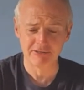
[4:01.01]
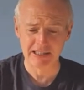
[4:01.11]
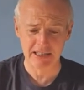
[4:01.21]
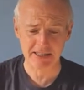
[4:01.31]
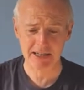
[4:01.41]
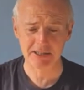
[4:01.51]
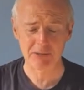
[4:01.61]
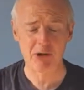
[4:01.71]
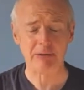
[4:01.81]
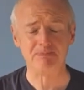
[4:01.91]
Really
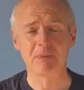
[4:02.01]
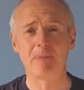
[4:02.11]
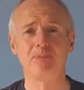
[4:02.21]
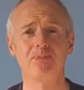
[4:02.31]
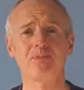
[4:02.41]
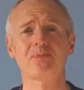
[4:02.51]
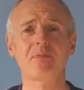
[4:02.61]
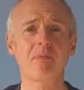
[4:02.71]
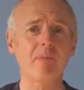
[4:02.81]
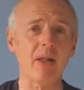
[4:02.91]
tasty wine.
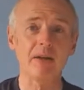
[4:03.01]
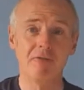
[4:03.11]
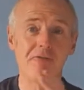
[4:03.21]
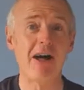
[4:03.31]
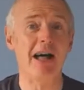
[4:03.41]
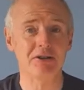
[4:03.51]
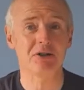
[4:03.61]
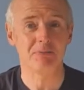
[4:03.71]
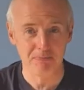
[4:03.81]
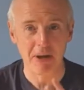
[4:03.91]

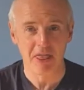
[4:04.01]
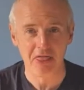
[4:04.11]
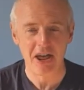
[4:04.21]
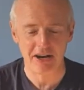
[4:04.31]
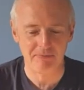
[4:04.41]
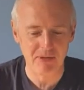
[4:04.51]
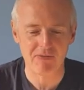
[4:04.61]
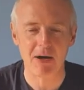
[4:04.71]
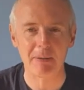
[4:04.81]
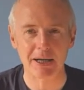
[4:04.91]
Fat but thin,
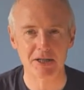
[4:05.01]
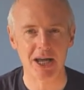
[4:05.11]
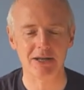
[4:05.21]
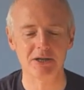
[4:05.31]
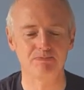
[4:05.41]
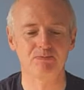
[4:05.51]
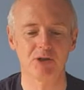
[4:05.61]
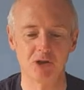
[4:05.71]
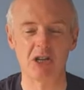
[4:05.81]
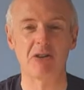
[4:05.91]
if that makes sense.
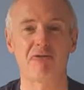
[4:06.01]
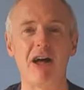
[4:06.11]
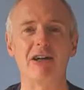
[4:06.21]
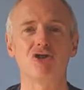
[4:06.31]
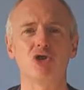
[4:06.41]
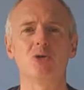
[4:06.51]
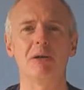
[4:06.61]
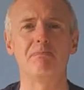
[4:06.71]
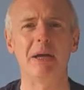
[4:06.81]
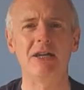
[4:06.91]
So there's these fat,
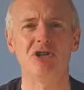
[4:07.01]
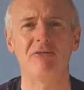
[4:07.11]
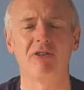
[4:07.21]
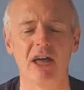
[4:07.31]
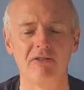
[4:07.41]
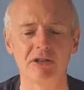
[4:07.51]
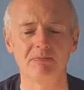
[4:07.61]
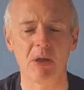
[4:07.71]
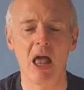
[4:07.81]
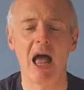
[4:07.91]
juicy, peachy flavours,
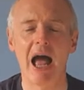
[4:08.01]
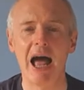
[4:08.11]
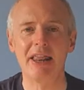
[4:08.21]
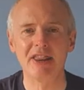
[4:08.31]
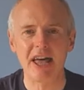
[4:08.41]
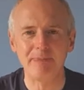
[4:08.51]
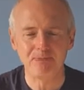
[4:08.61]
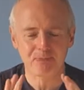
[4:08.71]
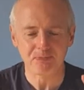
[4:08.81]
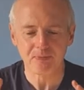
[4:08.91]
and
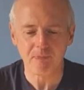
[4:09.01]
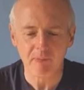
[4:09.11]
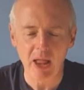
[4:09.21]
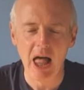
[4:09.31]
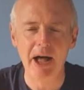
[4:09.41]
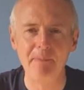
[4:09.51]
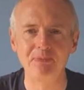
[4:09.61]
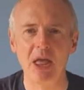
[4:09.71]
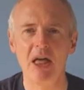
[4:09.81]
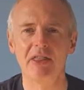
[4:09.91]
then
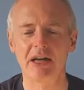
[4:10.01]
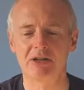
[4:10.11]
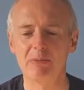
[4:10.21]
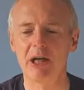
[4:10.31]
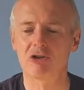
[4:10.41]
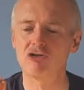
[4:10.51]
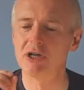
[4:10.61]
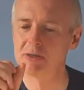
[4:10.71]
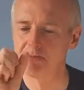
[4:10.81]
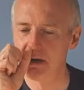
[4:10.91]
um, that's some of that
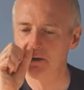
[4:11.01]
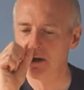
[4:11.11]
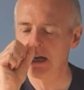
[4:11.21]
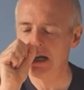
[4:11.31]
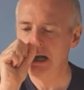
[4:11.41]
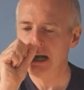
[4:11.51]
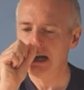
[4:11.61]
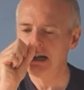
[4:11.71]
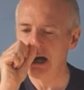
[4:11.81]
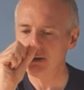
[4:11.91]
crisp minerally
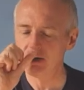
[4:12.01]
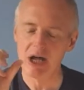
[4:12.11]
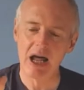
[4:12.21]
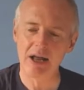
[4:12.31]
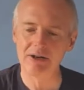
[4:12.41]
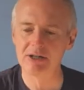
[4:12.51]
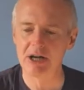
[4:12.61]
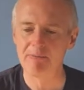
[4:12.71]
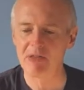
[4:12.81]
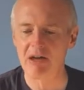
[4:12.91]
note and
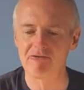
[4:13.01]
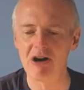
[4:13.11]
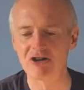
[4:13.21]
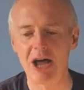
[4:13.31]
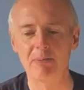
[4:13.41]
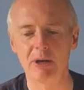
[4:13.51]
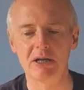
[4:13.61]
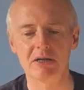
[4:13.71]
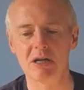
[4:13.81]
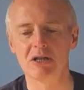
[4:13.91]
um, that fresh
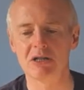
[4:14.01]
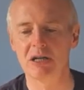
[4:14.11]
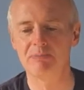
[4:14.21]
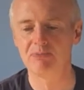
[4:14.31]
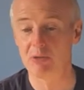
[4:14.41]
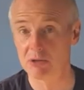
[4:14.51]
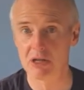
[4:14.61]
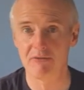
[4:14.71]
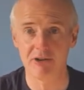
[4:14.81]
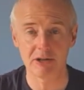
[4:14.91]
appley acidity that was
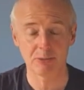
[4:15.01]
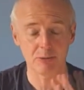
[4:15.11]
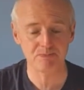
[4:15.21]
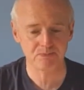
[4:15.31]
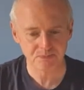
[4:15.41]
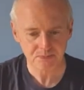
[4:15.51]
in the first one